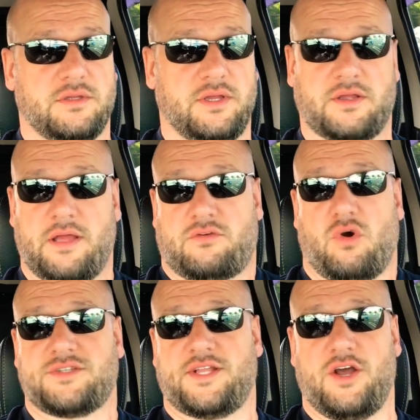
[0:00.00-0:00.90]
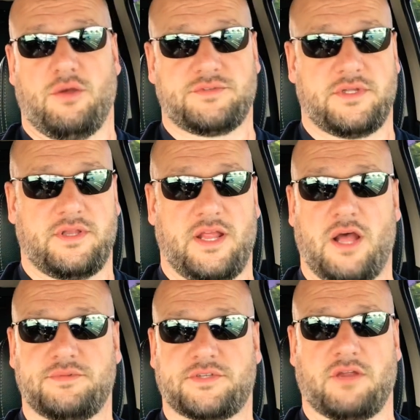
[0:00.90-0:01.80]
Of course it helps. It
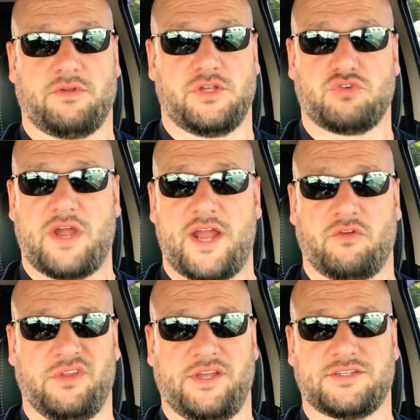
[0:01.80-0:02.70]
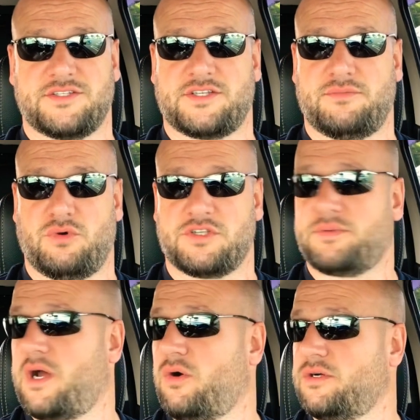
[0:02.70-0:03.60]
helps get rid of drag and releases some
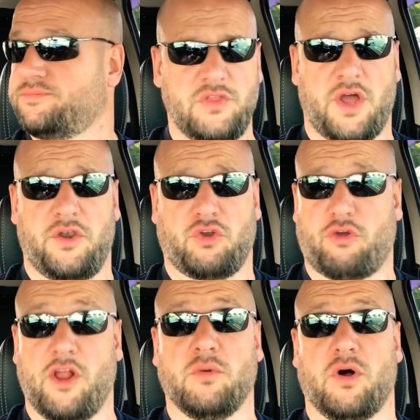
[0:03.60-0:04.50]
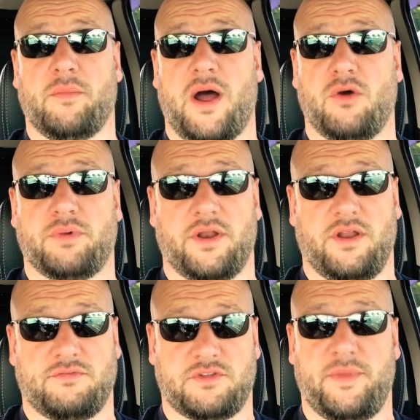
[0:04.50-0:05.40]
horsepower. Not an incredible amount, but
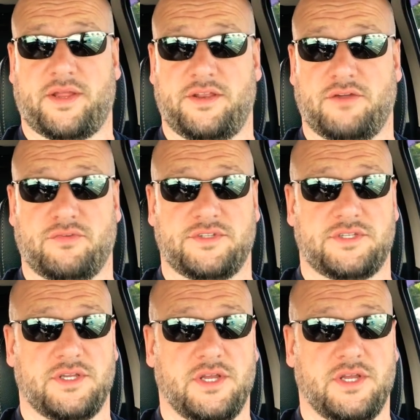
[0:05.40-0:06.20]
enough to make a difference